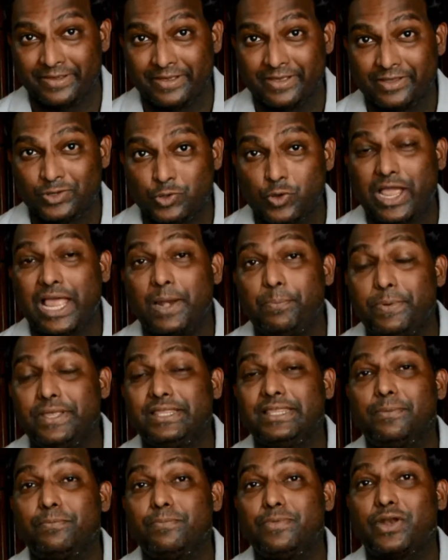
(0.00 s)
You're helping
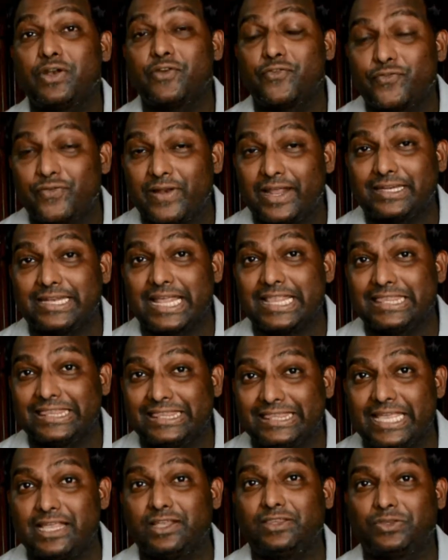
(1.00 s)
them reflect and
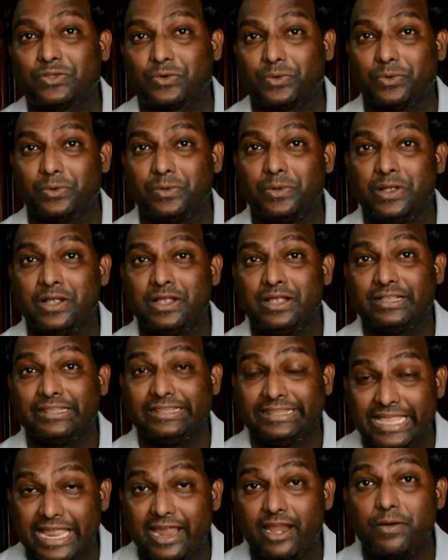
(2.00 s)
think through
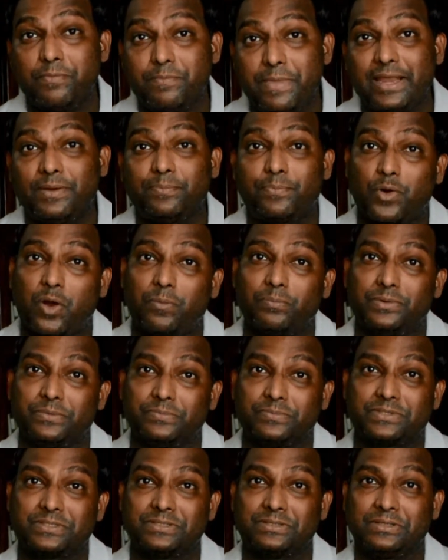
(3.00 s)
their main
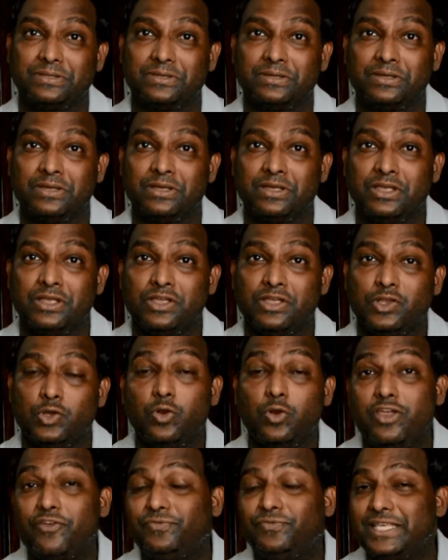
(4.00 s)
problems.
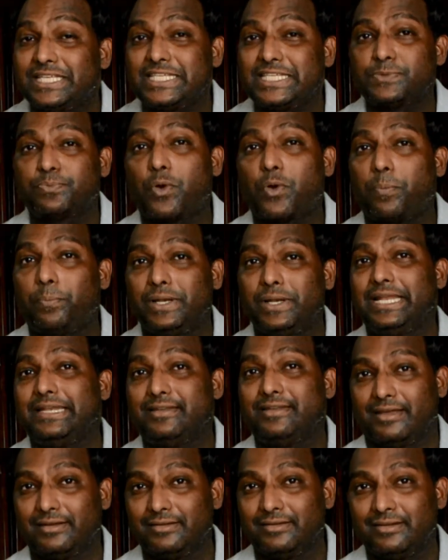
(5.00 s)
If this is properly
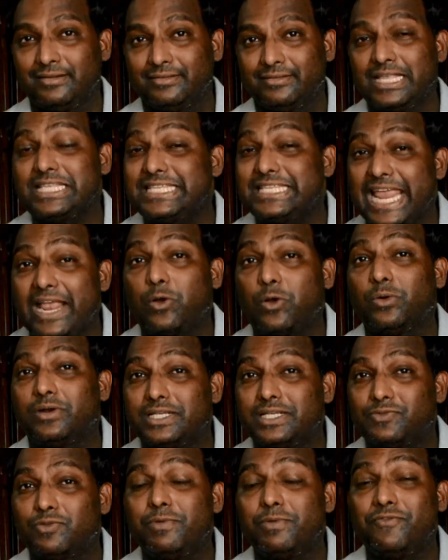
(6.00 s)
done, the
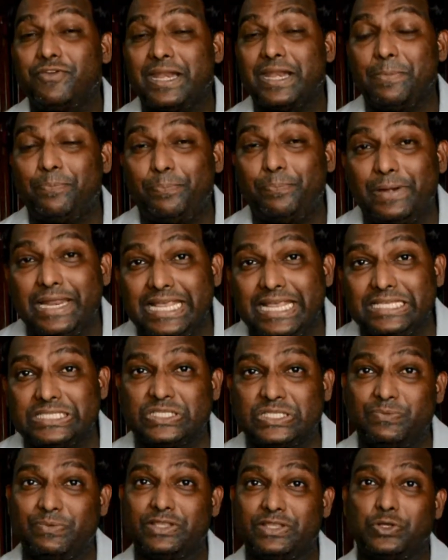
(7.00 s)
stakeholders will be very
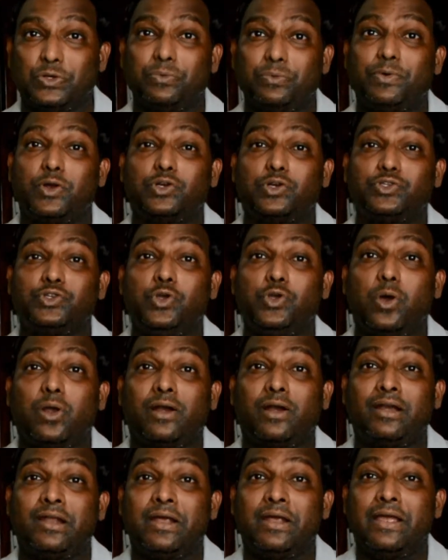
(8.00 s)
pleased with you because
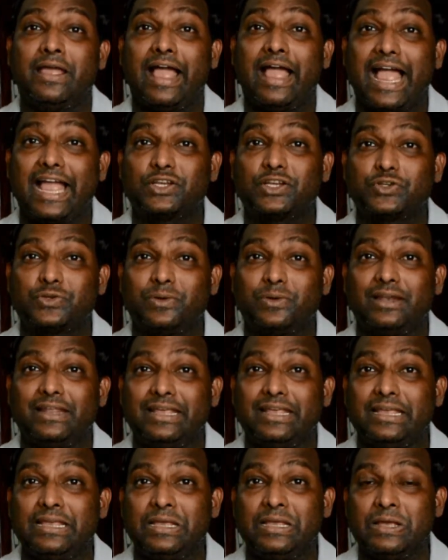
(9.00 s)
you're
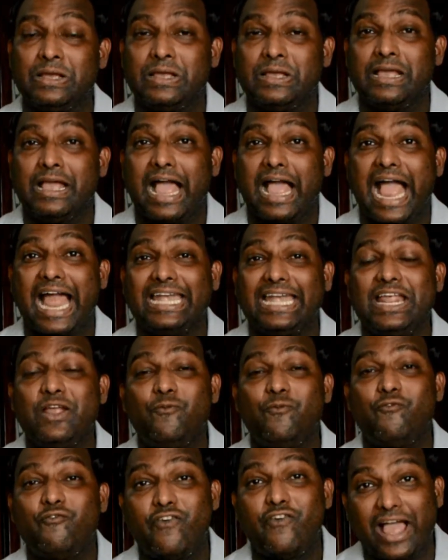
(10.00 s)
actually adding
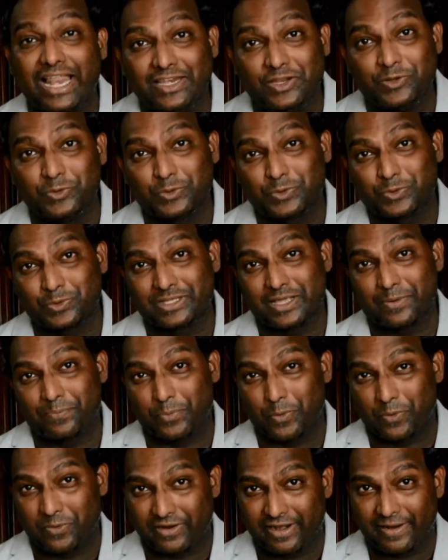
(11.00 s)
value to their
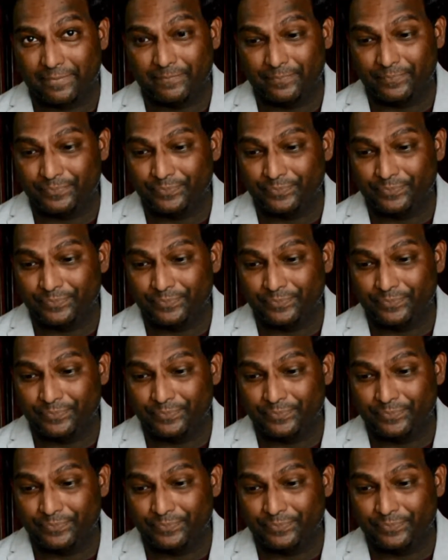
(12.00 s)
program.